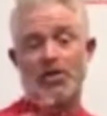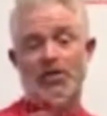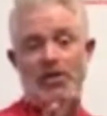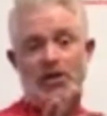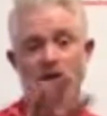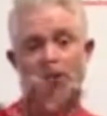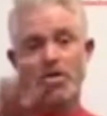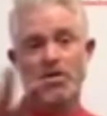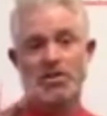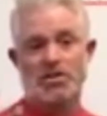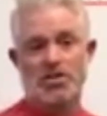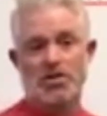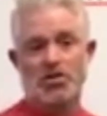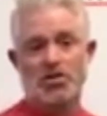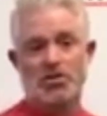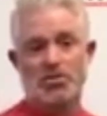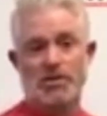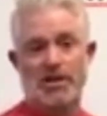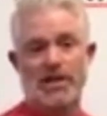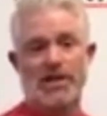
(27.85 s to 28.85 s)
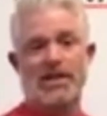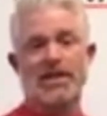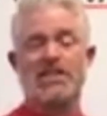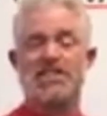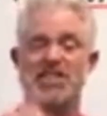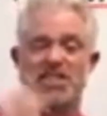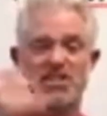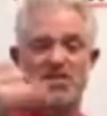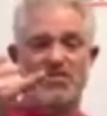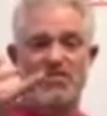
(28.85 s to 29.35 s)
If you don't know what social media
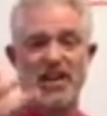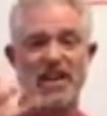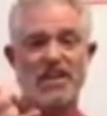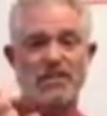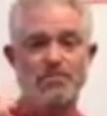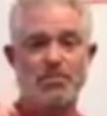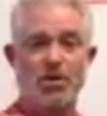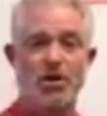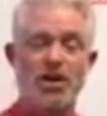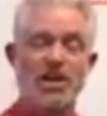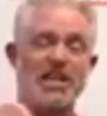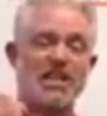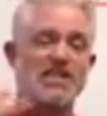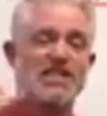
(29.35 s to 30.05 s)
is, it's Facebook,